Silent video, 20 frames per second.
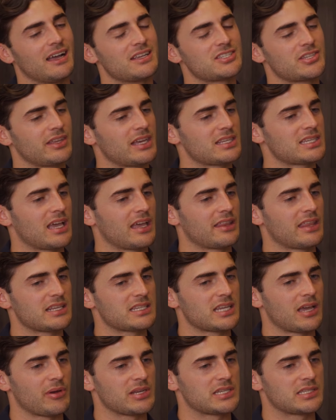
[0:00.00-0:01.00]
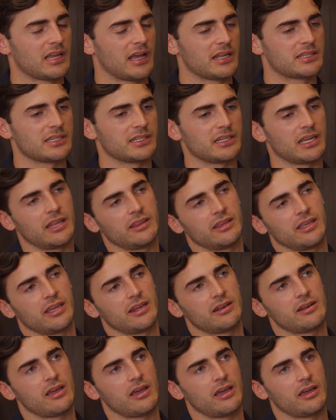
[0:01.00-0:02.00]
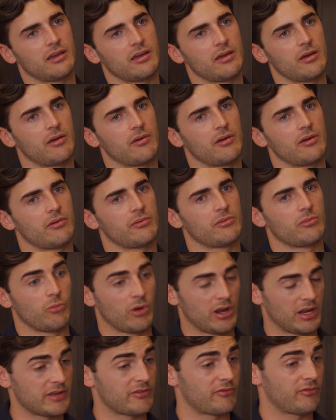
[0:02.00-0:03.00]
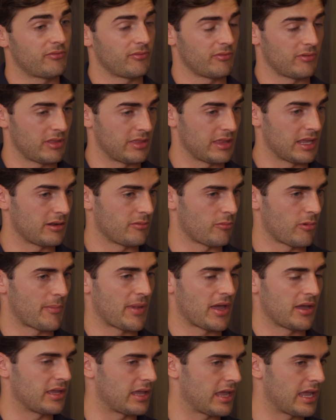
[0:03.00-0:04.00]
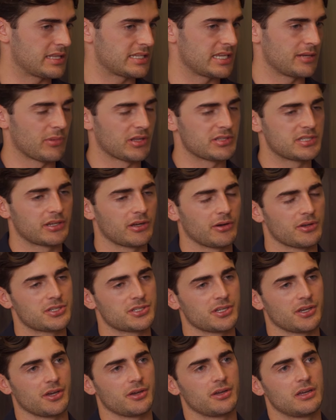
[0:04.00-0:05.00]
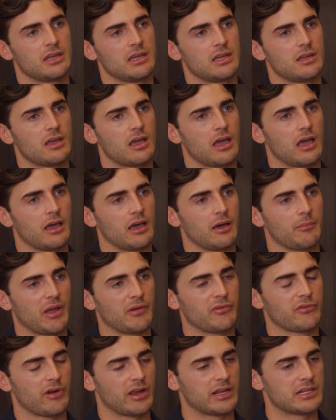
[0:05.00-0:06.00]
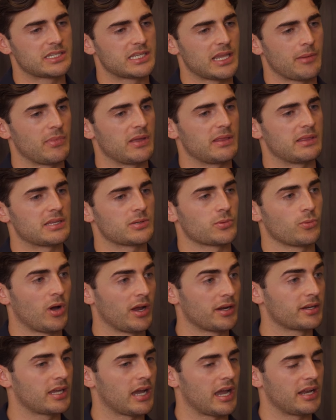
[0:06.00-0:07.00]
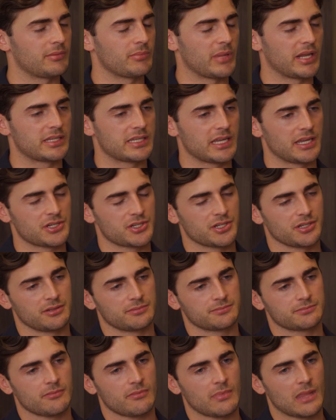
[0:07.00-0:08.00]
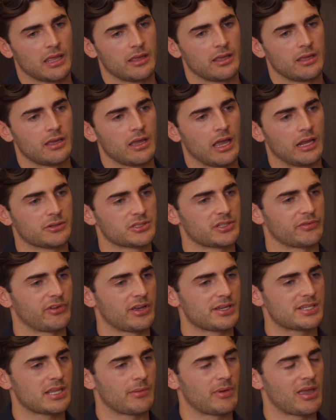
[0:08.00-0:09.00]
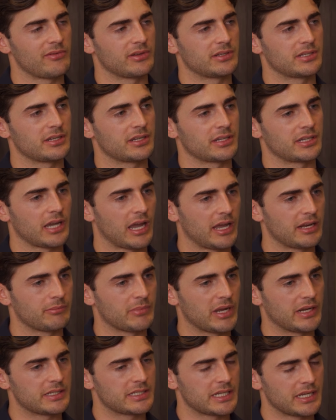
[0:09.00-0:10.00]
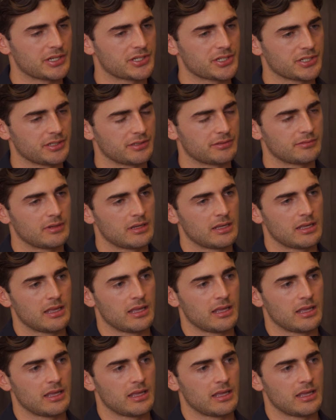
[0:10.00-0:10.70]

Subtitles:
So that's how I started. And then about 18 months ago or so, my friend sent me this one guided meditation, and it was the first time I ever did a guided meditation.